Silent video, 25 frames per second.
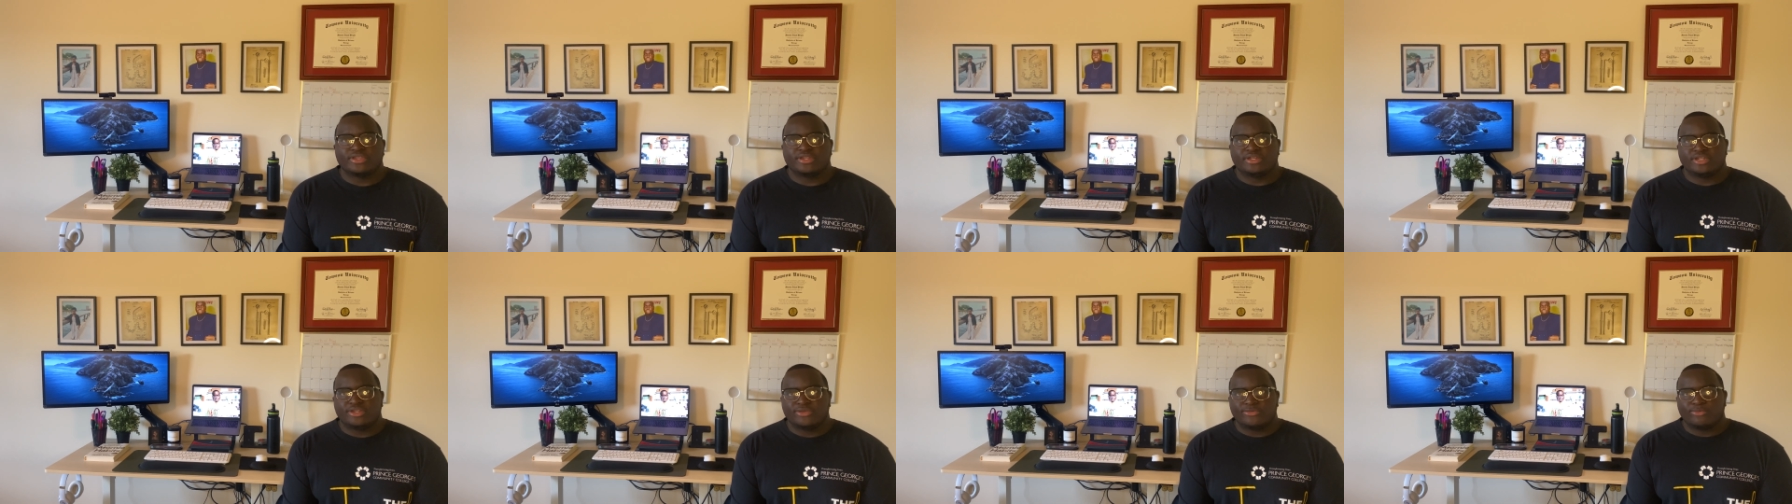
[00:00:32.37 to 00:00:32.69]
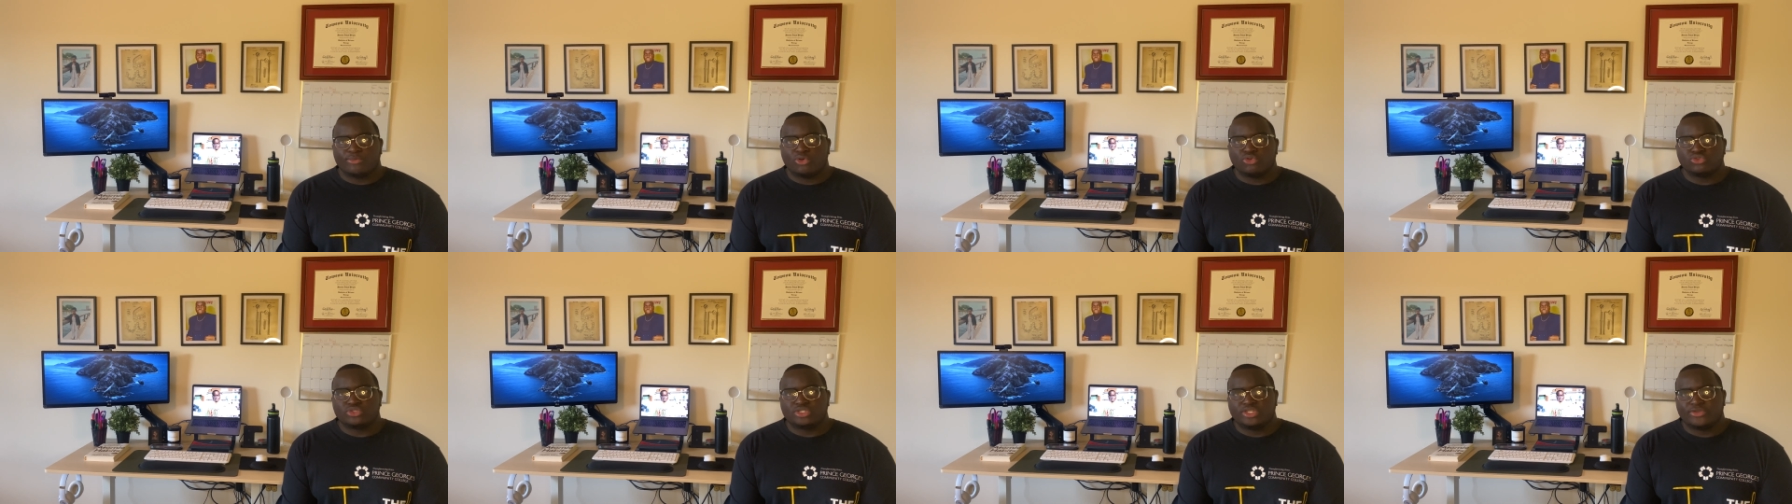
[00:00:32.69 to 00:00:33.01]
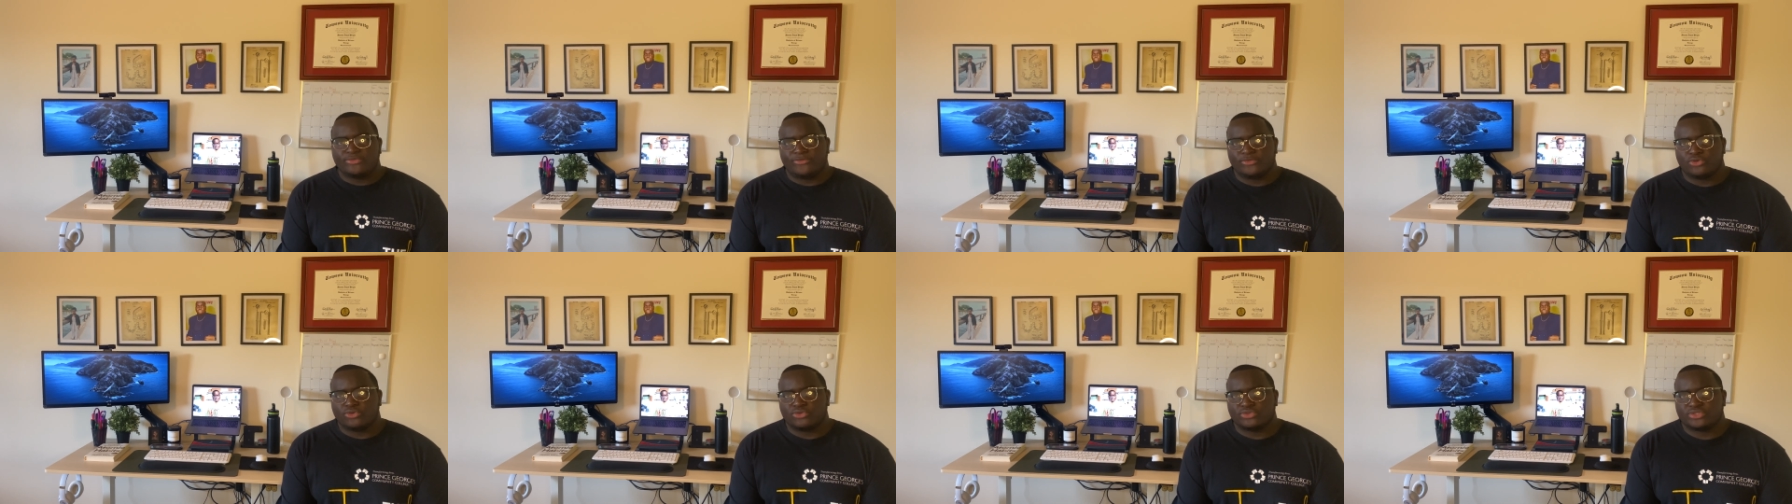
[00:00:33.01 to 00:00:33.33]
di- most
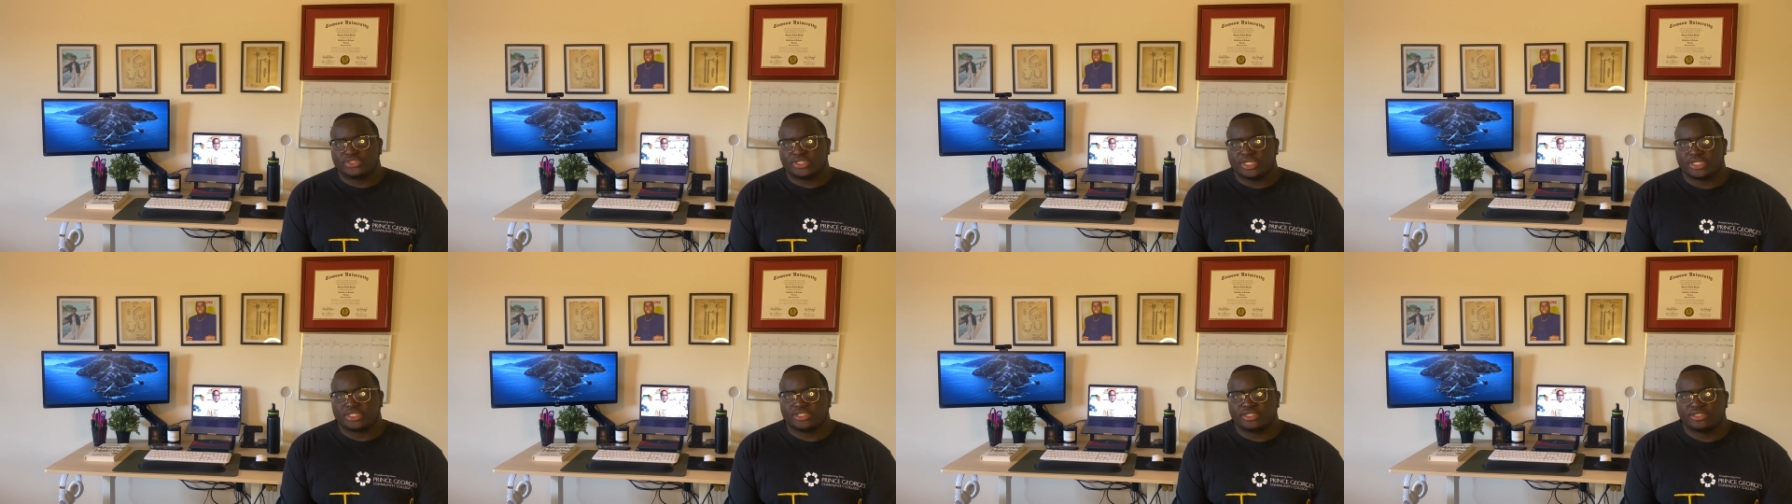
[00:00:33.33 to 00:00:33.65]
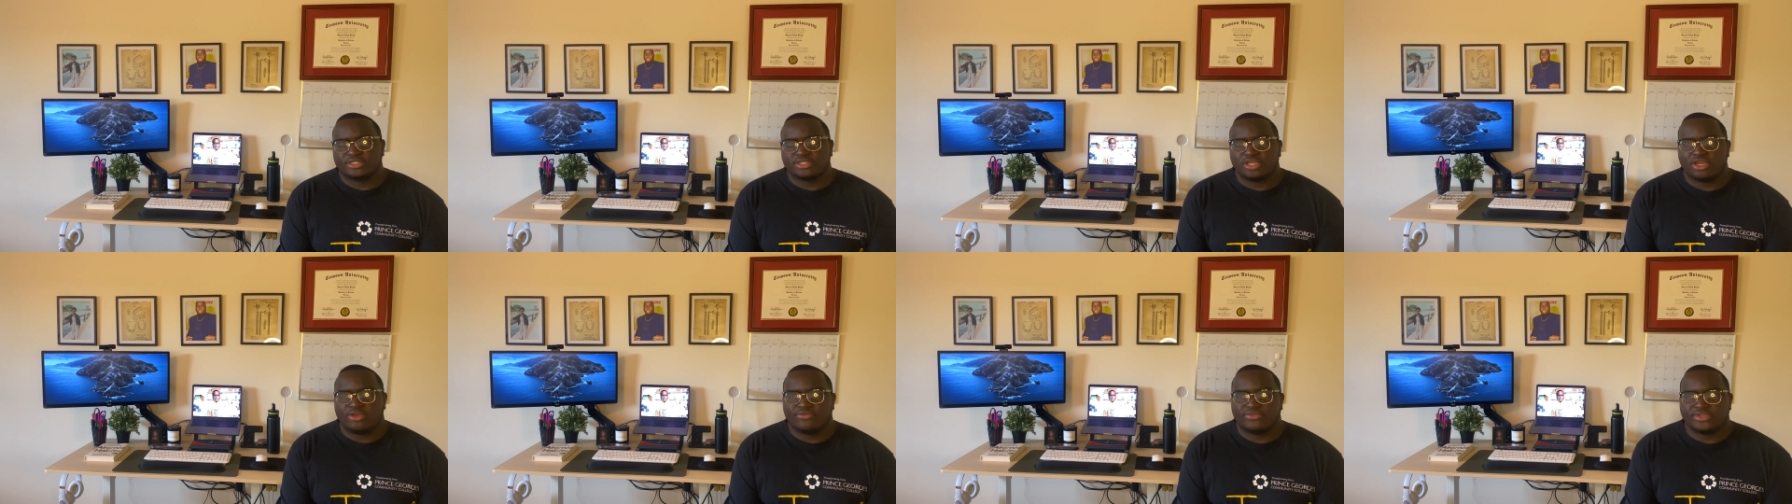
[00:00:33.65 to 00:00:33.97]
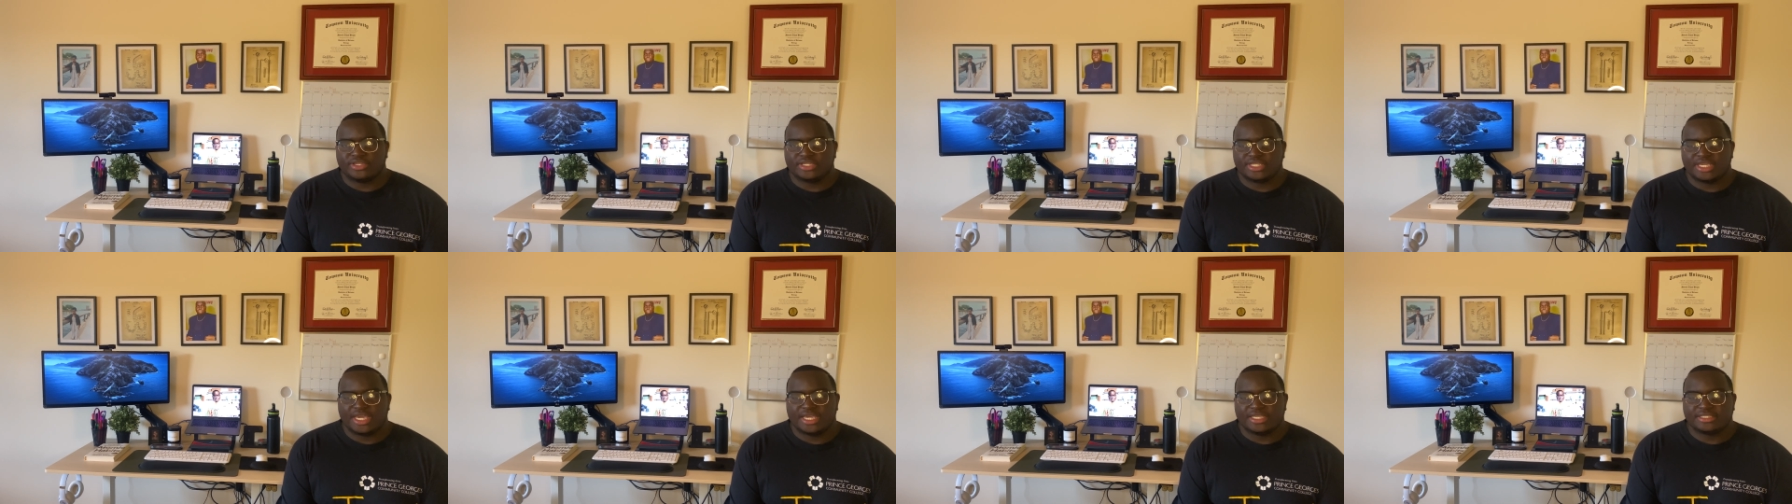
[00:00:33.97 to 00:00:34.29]
difficult sections of the
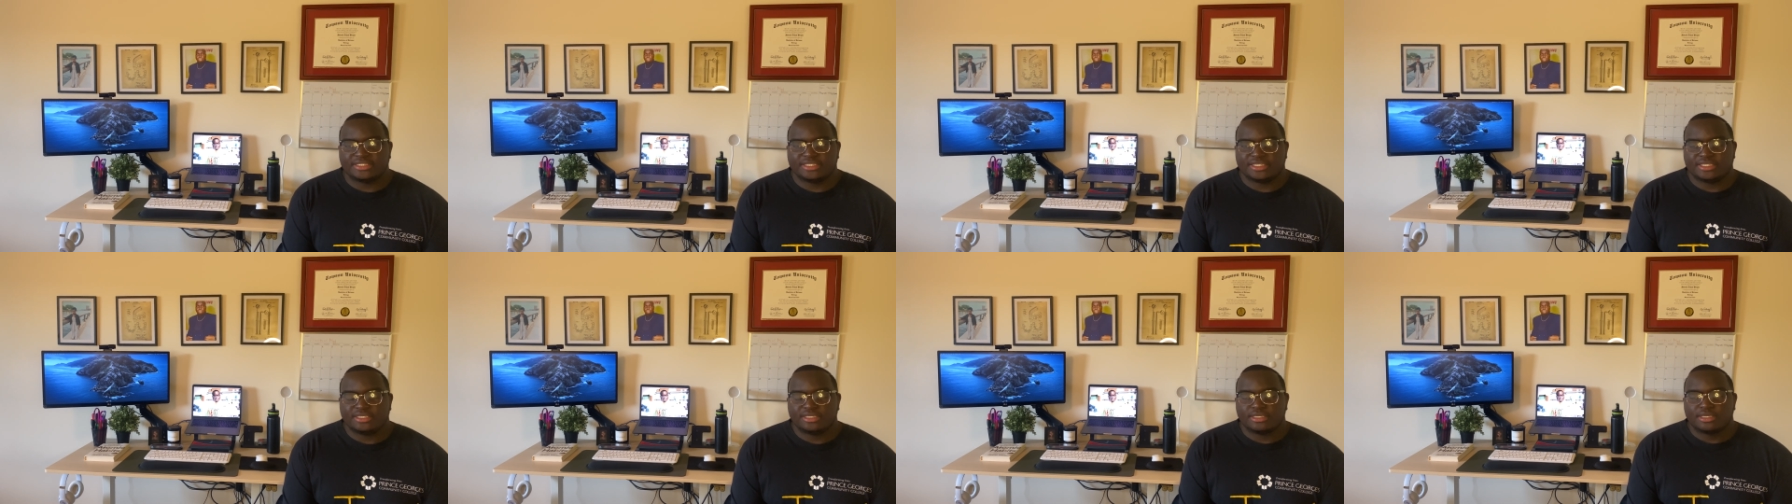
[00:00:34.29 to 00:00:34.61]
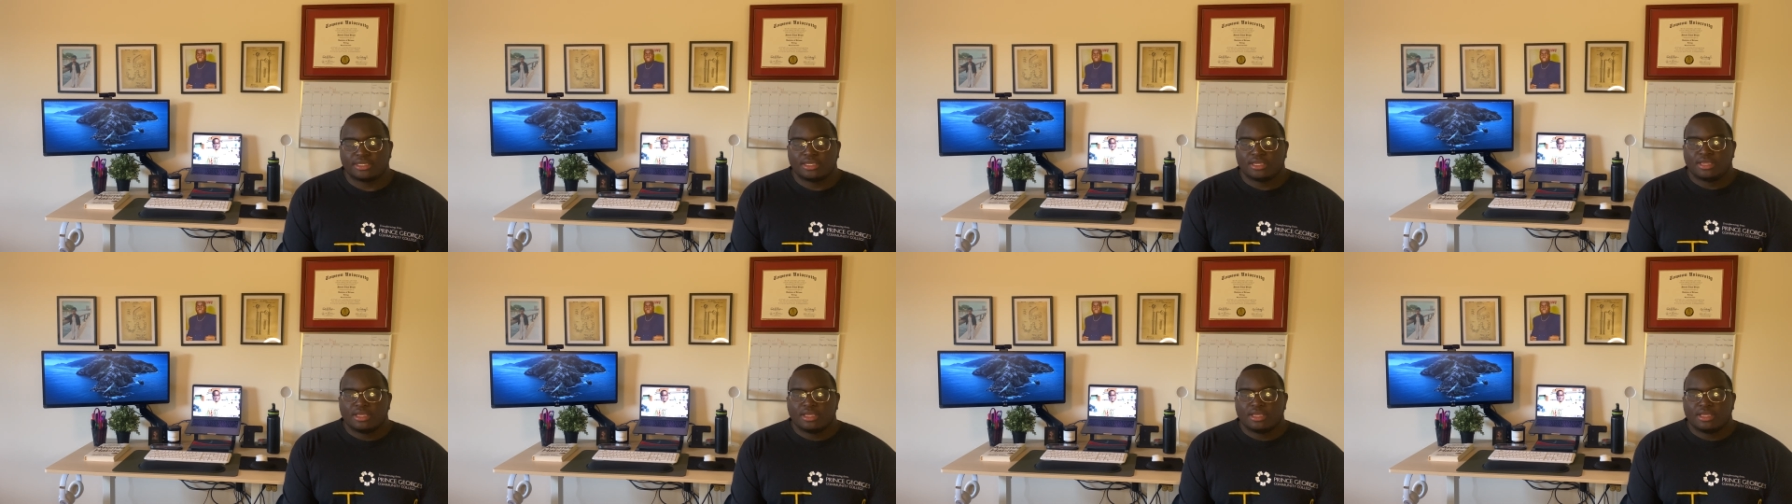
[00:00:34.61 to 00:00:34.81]
D A T.